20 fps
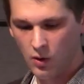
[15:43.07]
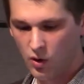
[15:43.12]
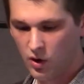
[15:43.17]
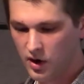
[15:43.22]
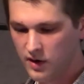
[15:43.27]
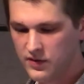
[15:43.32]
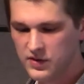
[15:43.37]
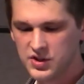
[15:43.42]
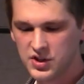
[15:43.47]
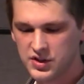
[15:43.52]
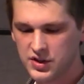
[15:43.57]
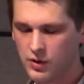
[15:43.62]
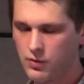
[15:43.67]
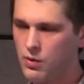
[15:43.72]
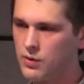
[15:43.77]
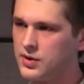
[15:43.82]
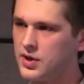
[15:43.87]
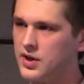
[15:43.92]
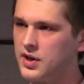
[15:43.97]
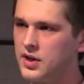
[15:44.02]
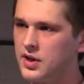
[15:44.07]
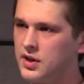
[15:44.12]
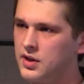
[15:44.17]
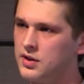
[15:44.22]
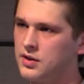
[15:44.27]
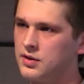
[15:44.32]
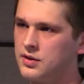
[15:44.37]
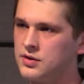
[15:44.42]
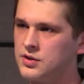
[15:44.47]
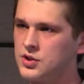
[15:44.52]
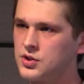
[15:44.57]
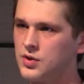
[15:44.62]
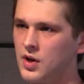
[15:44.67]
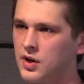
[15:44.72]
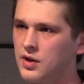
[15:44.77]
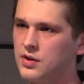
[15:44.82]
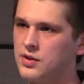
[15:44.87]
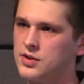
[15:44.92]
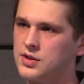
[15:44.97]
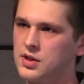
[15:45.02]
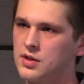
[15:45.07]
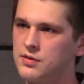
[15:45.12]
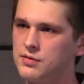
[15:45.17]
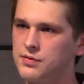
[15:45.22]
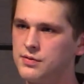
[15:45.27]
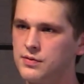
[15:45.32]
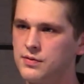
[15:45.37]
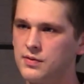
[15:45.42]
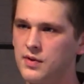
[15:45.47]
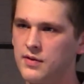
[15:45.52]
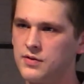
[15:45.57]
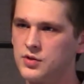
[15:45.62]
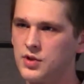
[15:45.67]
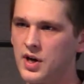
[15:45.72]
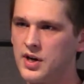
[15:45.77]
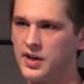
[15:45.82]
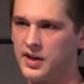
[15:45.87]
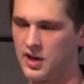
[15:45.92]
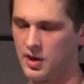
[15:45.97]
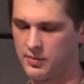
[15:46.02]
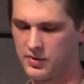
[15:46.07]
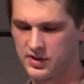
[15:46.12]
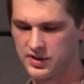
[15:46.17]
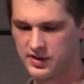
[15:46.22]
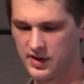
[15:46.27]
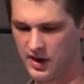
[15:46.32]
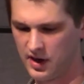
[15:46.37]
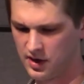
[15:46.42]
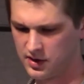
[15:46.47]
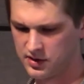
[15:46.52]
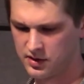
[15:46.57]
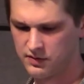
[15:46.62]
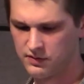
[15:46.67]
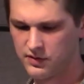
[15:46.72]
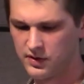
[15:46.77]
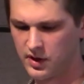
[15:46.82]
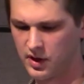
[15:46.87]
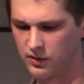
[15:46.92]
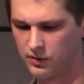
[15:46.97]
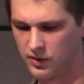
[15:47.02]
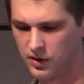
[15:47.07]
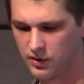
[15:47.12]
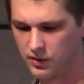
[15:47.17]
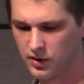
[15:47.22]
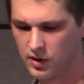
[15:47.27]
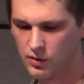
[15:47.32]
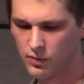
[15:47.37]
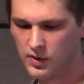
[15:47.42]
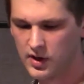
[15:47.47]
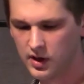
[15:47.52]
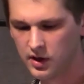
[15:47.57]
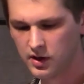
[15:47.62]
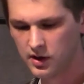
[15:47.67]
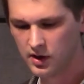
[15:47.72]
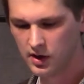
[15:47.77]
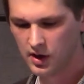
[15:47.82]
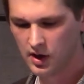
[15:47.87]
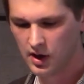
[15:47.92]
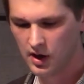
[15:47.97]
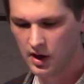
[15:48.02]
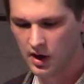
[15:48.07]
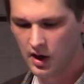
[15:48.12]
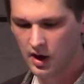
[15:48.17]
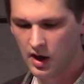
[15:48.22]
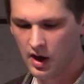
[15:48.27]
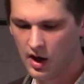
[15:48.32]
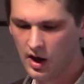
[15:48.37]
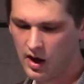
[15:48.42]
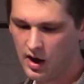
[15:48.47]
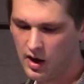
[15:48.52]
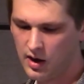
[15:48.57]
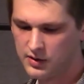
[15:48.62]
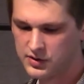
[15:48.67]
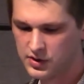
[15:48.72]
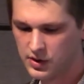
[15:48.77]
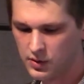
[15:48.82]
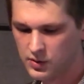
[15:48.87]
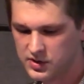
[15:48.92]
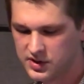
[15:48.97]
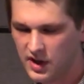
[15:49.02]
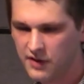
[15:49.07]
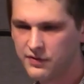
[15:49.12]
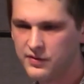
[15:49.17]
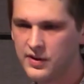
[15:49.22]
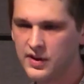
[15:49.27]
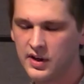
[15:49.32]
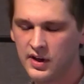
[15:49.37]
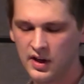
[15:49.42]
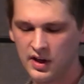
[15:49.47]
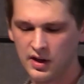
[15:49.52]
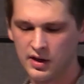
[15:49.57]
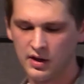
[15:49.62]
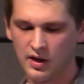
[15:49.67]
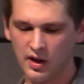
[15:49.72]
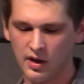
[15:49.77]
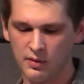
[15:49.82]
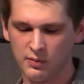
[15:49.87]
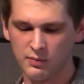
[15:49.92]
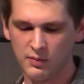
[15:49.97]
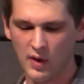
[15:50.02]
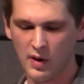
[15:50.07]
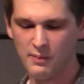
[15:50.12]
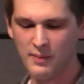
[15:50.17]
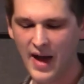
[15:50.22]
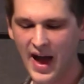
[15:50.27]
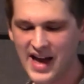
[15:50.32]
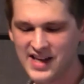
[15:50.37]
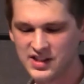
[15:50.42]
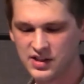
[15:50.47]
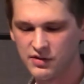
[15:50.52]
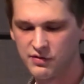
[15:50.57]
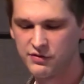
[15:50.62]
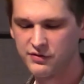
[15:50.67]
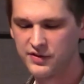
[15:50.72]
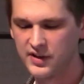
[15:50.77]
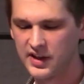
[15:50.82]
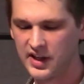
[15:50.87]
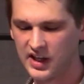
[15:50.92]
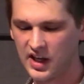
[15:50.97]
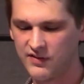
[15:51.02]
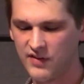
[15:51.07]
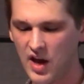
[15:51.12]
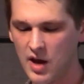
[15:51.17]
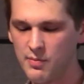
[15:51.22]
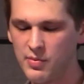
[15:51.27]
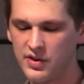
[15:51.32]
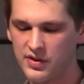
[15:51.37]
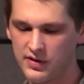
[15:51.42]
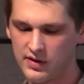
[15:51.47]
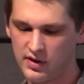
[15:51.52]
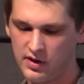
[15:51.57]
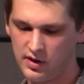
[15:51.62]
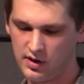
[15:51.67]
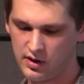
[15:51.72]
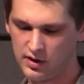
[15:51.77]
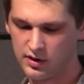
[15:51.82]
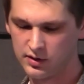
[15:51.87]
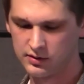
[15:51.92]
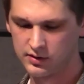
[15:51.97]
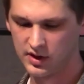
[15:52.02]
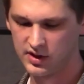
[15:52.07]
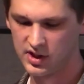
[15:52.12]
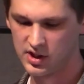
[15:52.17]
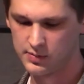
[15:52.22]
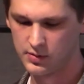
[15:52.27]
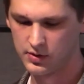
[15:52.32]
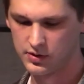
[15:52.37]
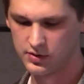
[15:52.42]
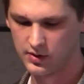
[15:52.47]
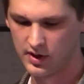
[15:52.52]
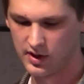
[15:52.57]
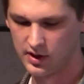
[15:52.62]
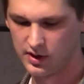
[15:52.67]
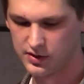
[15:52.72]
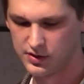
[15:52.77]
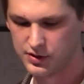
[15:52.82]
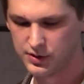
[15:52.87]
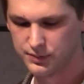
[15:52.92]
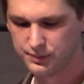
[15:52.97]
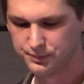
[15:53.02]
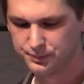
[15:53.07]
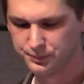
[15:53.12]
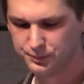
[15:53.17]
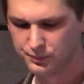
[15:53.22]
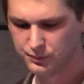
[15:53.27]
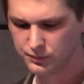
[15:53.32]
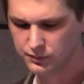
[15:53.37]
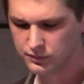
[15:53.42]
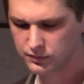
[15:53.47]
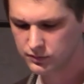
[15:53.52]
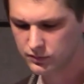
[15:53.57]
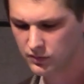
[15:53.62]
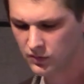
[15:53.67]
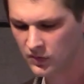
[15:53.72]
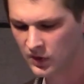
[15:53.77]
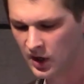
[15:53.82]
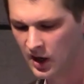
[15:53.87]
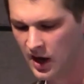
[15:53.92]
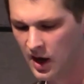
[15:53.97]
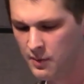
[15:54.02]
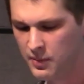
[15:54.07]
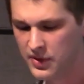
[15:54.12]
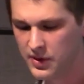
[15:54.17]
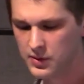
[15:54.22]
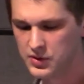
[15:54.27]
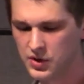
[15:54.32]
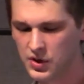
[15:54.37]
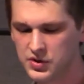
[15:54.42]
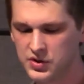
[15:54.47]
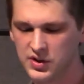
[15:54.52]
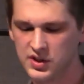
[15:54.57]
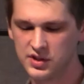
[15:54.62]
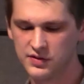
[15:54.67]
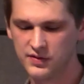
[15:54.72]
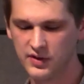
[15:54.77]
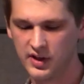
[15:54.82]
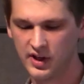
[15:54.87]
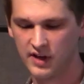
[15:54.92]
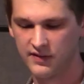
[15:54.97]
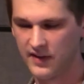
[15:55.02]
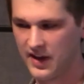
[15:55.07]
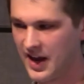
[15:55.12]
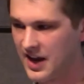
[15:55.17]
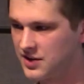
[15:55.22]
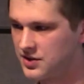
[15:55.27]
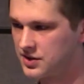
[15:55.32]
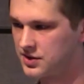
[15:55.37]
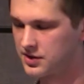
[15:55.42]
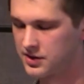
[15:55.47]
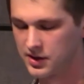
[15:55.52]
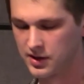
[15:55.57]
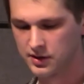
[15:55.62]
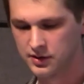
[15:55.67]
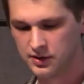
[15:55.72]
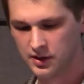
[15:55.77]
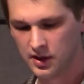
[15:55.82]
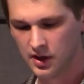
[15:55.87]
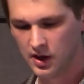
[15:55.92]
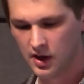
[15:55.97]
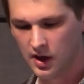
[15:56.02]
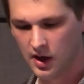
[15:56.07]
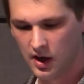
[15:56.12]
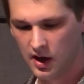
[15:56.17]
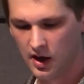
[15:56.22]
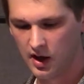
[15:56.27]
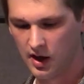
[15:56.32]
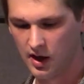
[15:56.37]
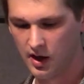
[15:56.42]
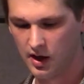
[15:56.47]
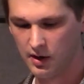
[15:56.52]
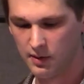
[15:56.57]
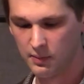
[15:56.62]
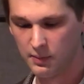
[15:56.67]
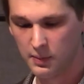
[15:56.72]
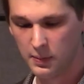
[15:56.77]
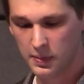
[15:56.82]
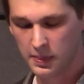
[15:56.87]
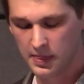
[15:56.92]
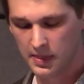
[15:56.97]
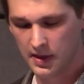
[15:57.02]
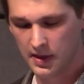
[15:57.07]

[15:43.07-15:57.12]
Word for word: or even just the quotidian struggles of, of trying to get up the stairs and feeling really, really weak. Uh, so there was definitely a, a, a, massive feeling of empathy here in these portrayals. Uh, but there was also this feeling of agency. Um,